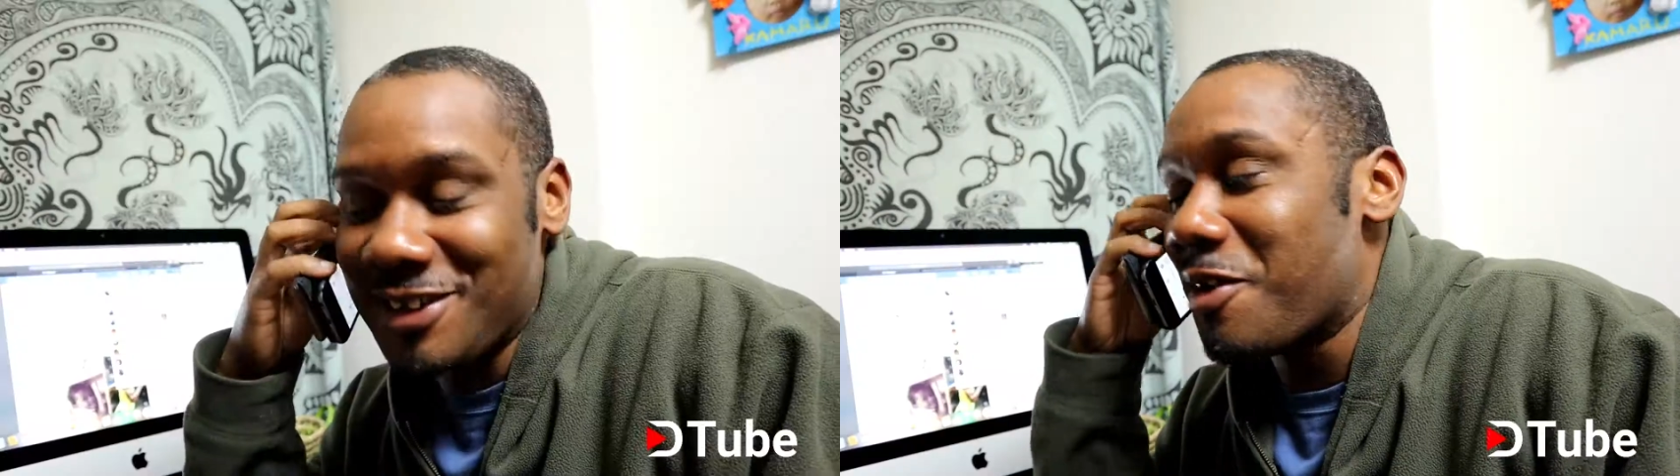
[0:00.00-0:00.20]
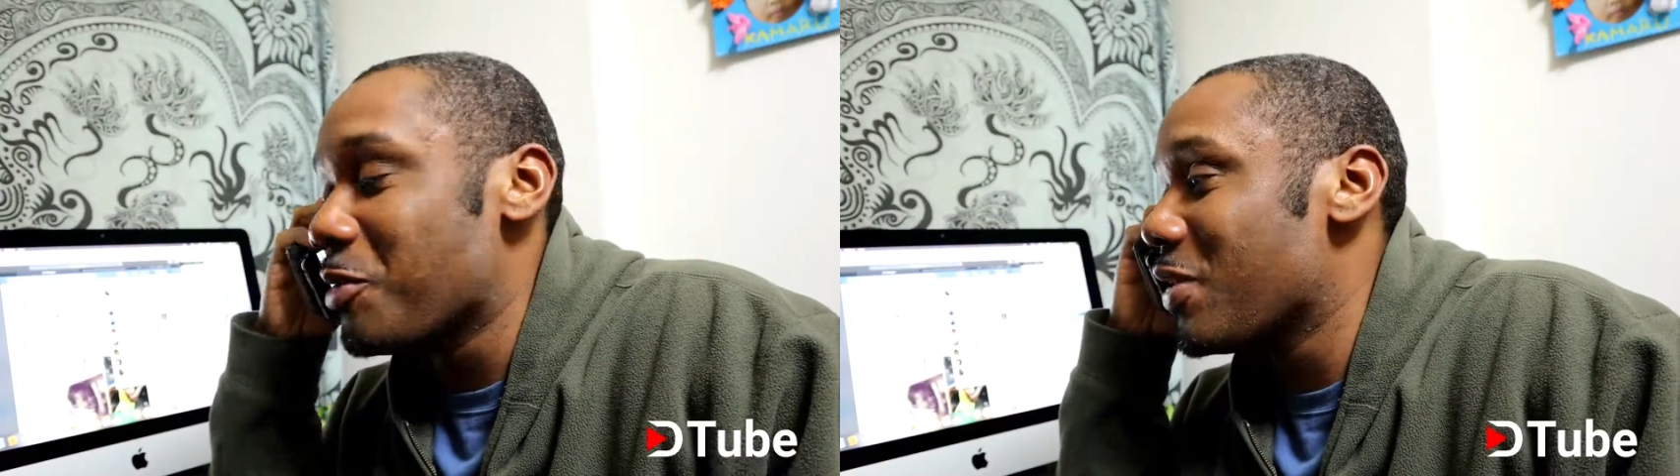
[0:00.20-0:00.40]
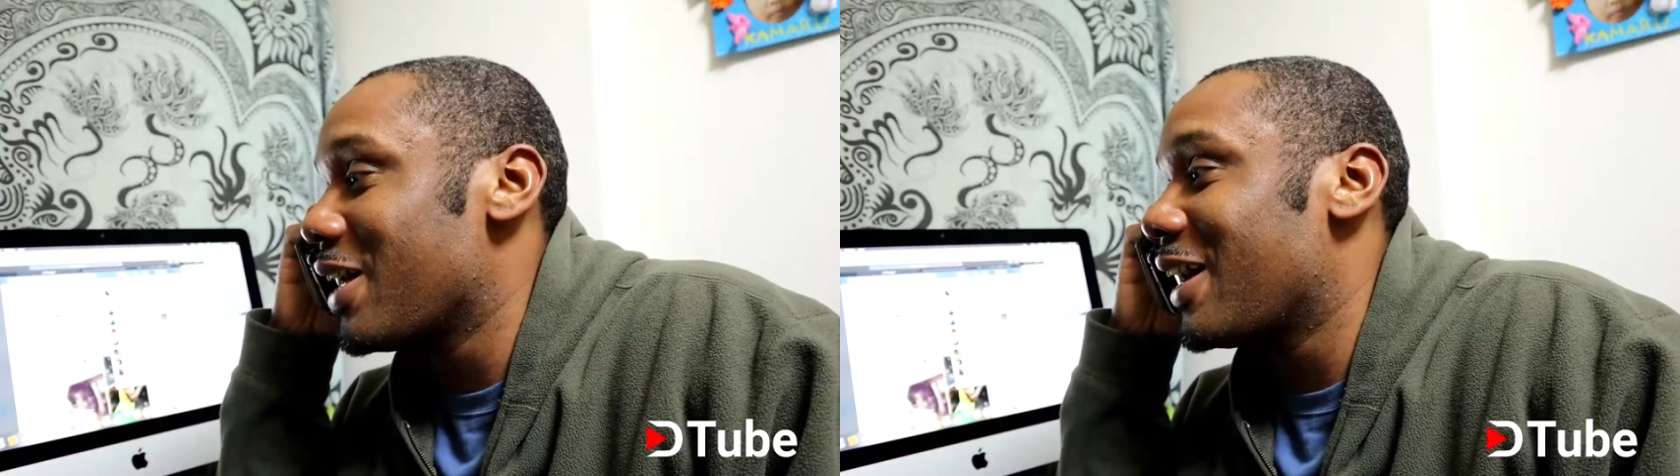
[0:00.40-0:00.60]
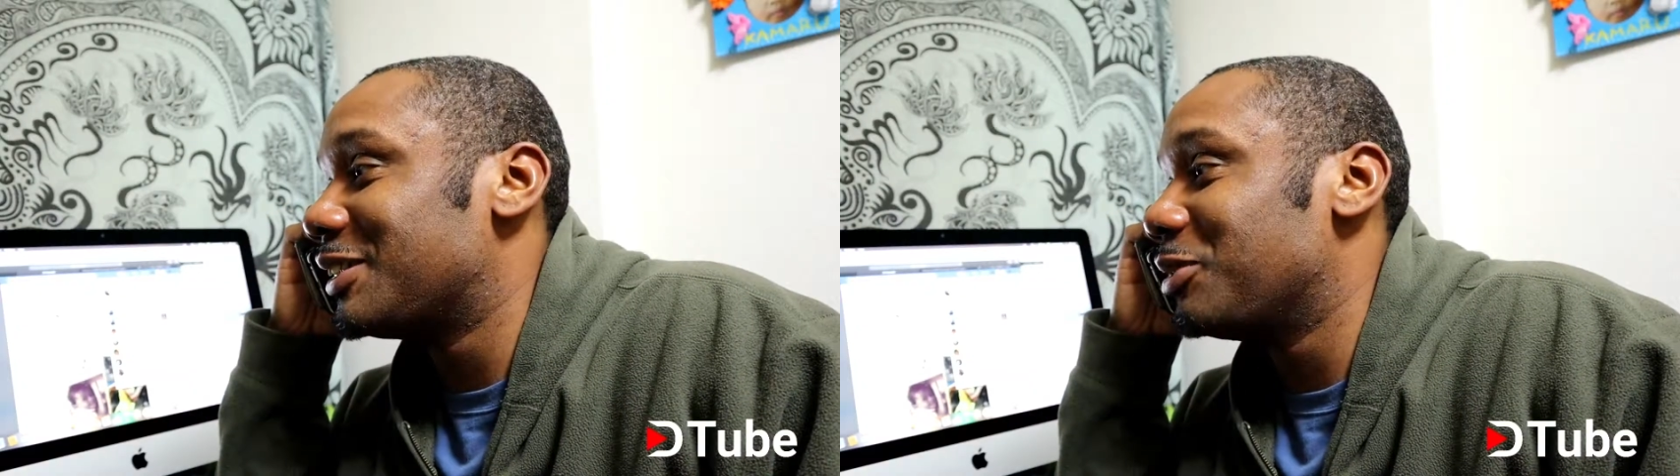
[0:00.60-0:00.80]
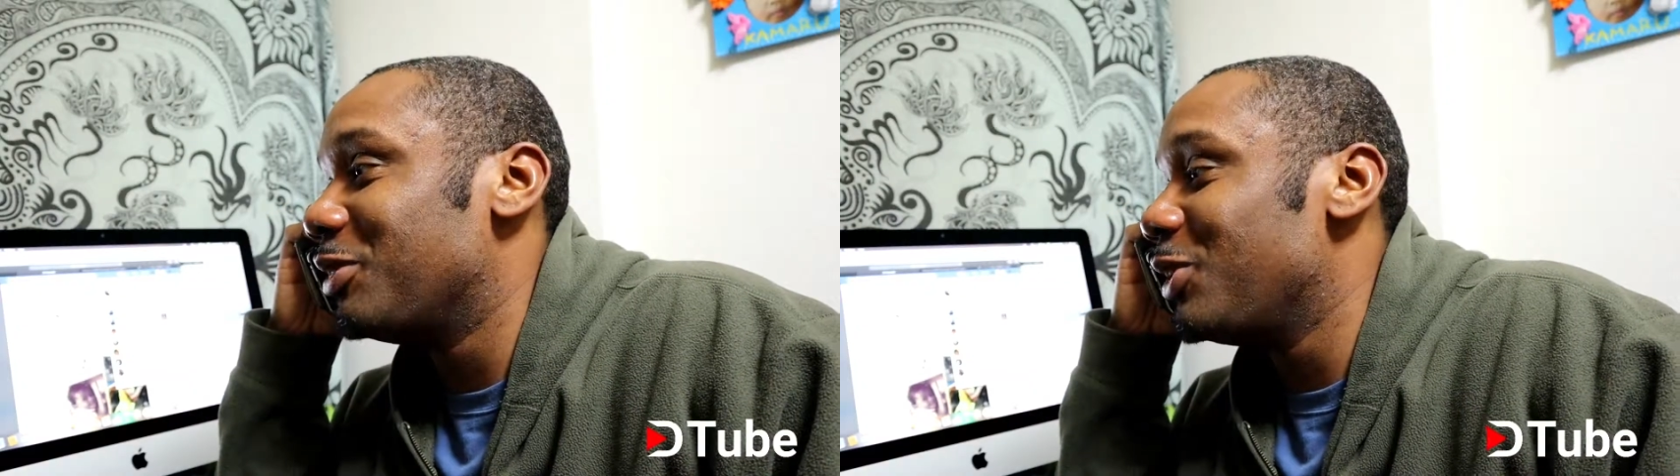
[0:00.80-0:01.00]
Dog, man, I got
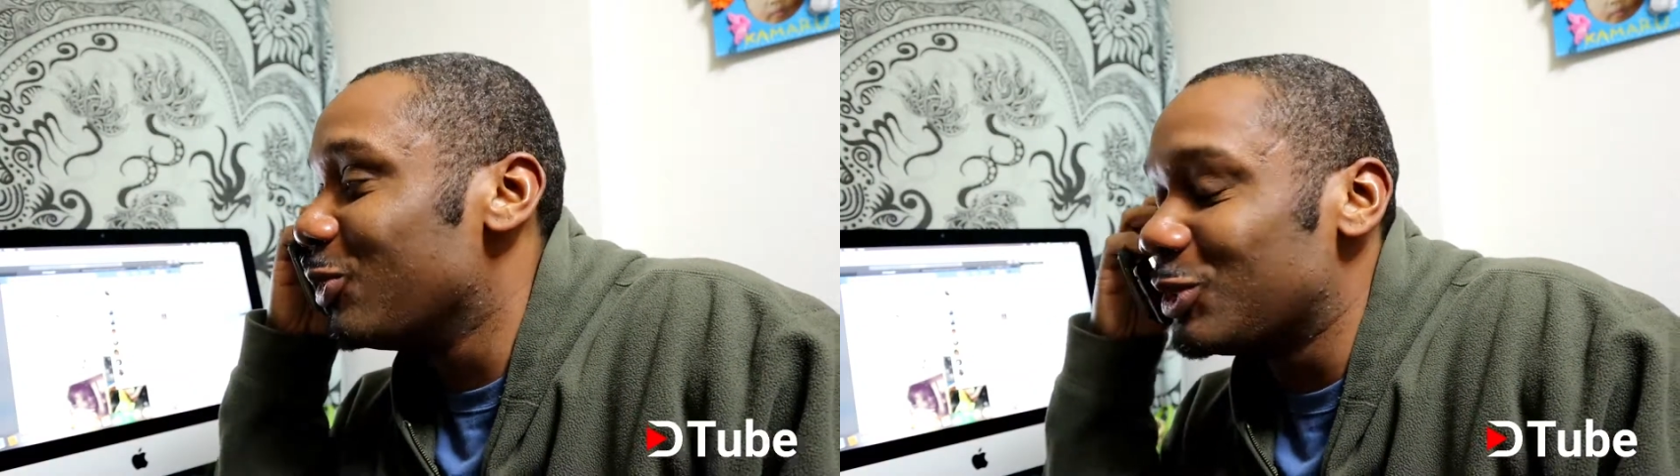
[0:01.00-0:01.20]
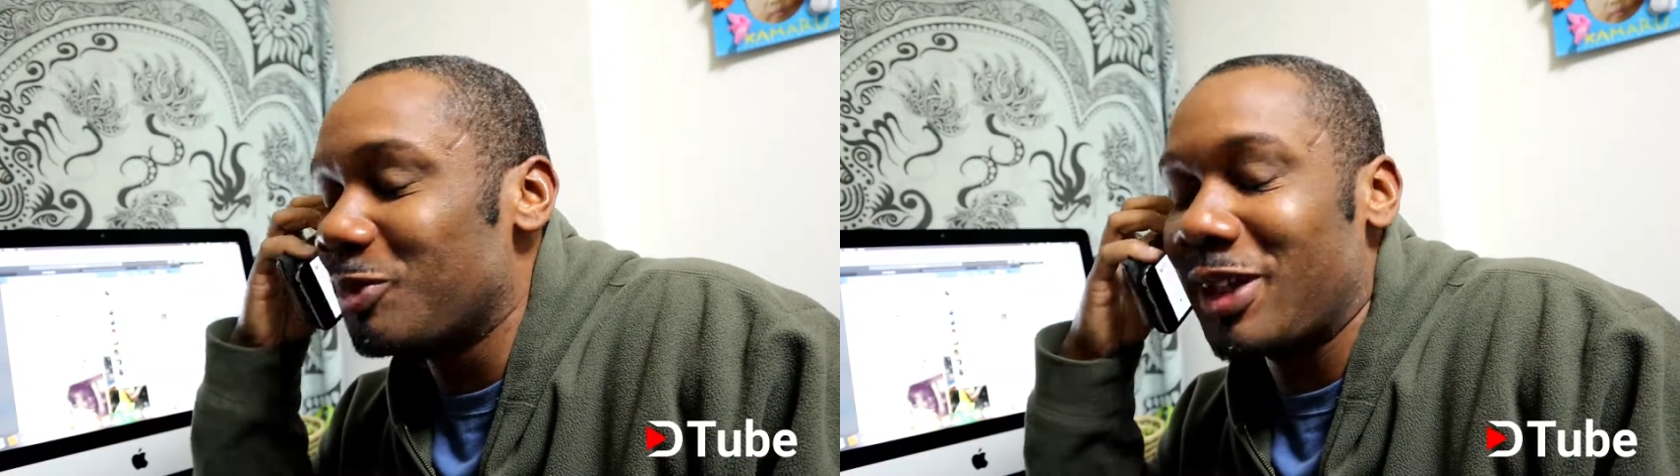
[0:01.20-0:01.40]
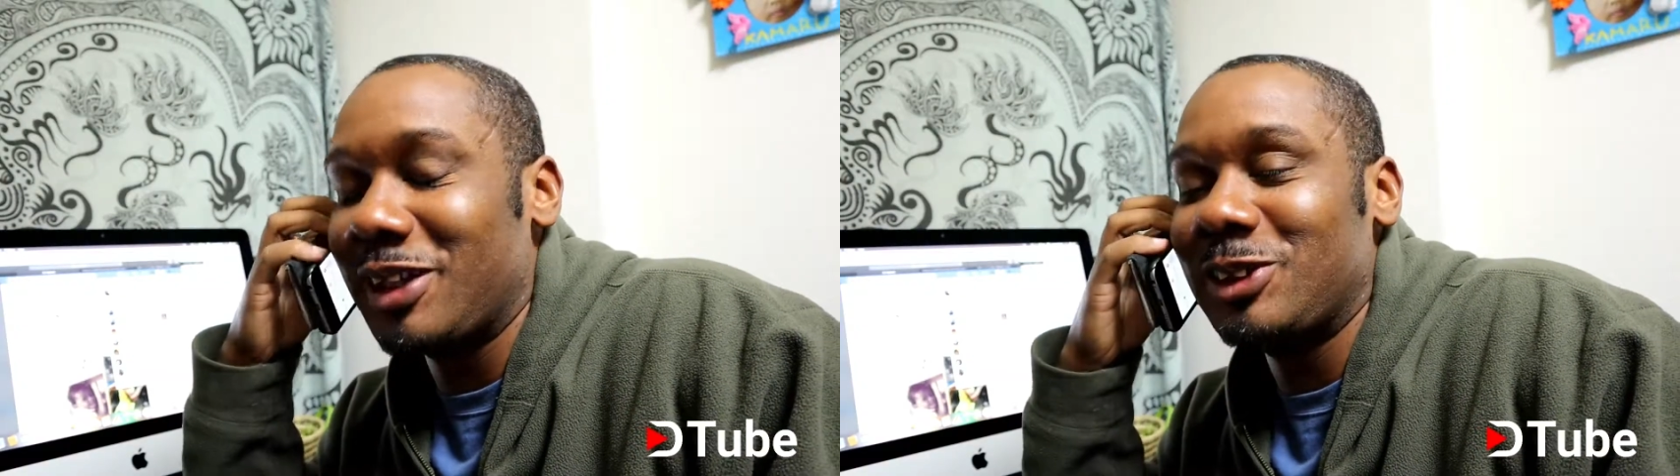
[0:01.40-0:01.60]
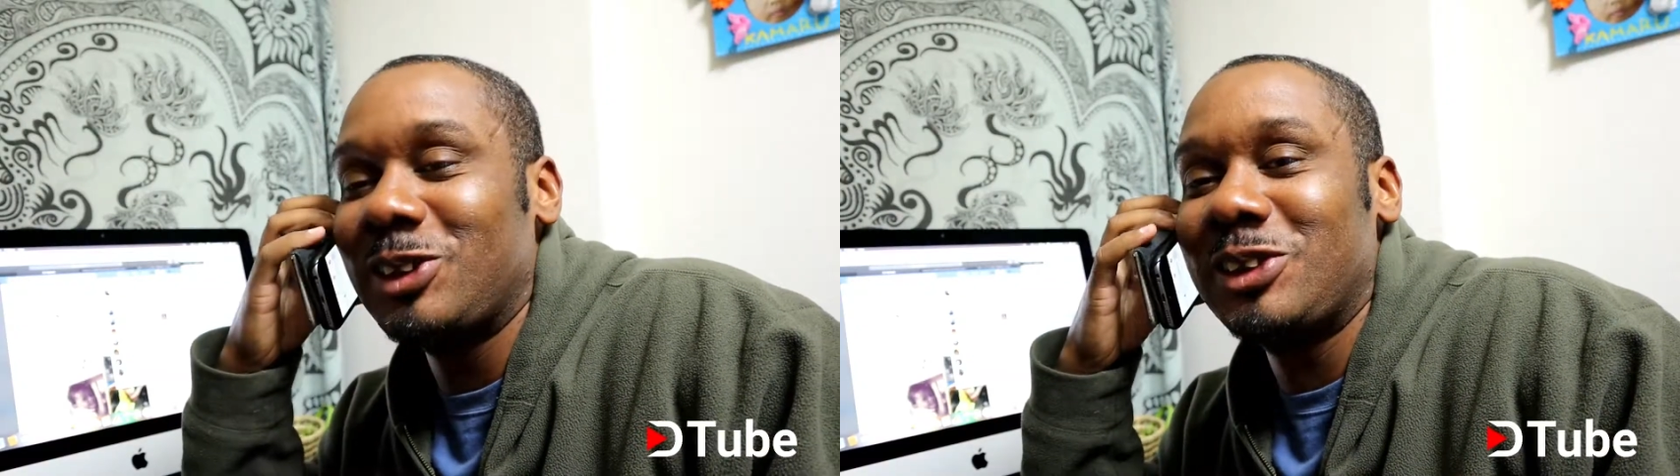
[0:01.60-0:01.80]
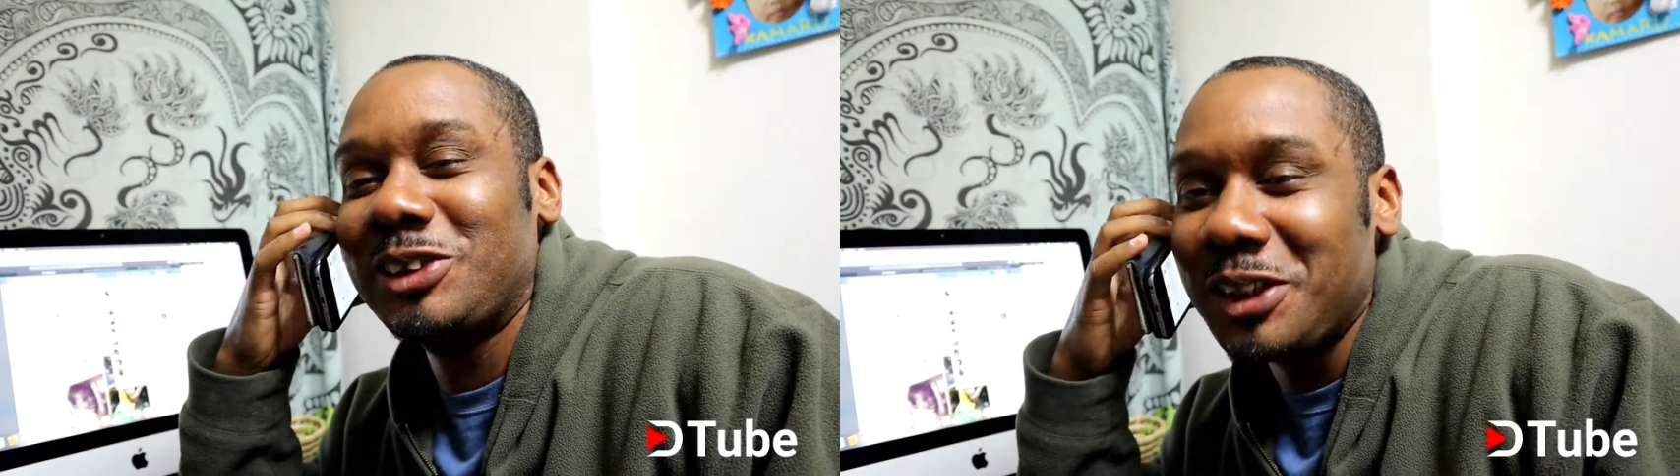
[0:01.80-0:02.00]
some news, man.
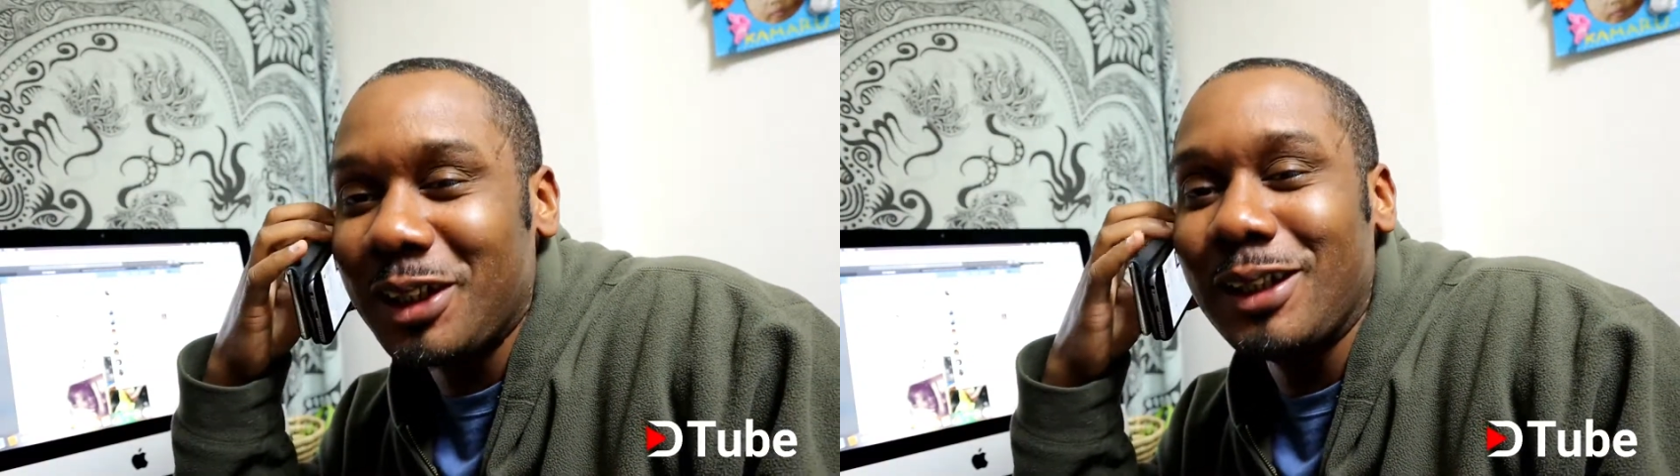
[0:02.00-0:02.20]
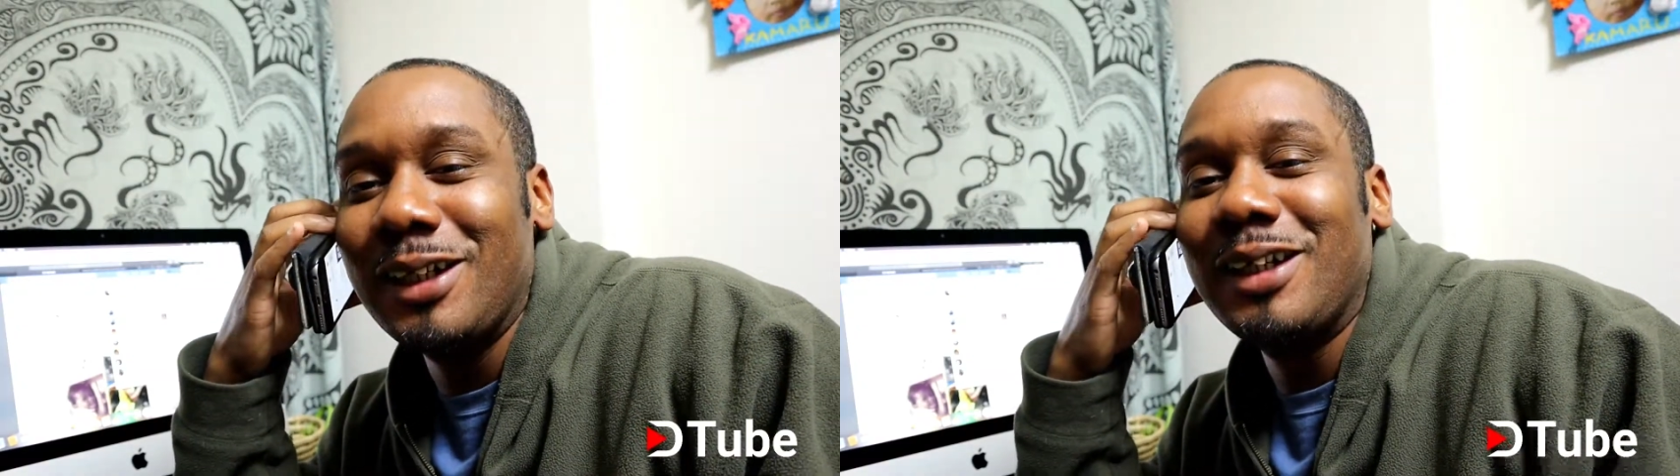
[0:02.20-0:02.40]
Shit.